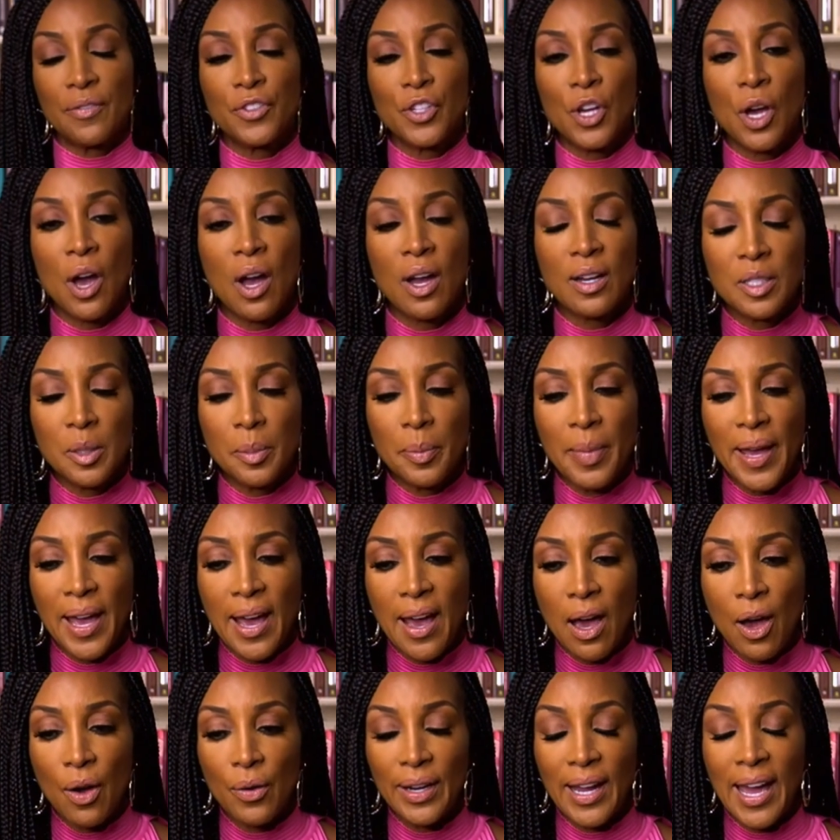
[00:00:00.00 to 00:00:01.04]
have talked
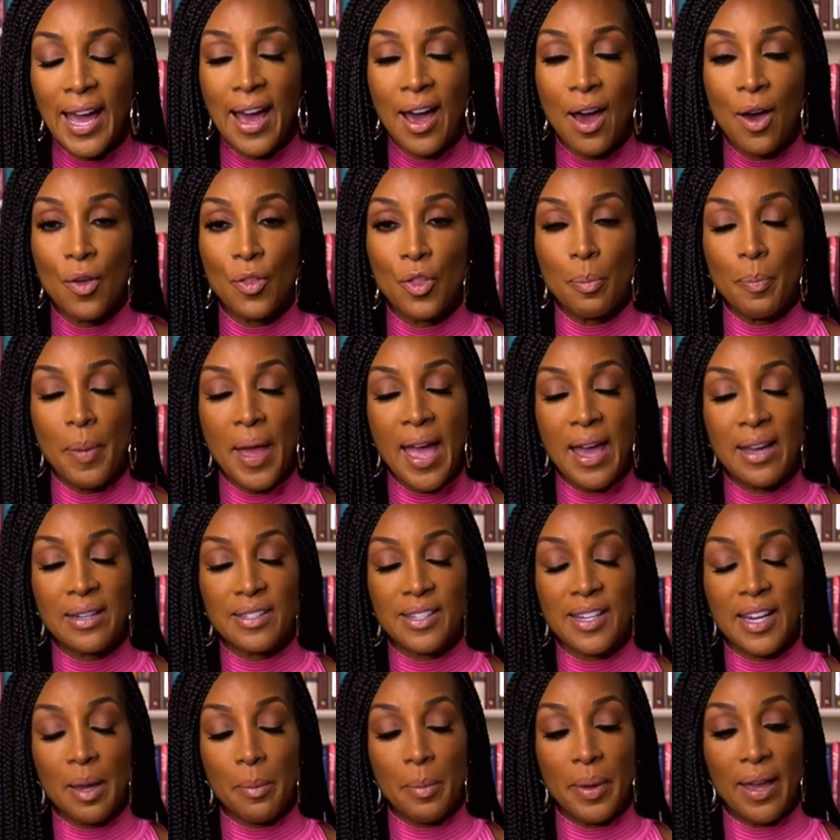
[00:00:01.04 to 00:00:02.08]
about how the
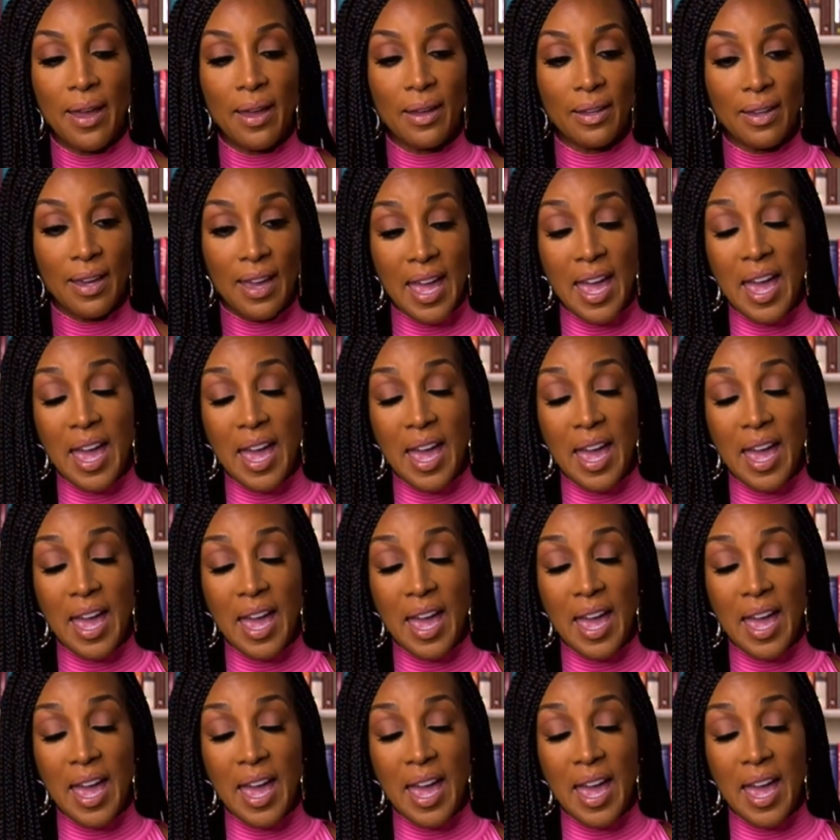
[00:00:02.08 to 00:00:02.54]
pandemic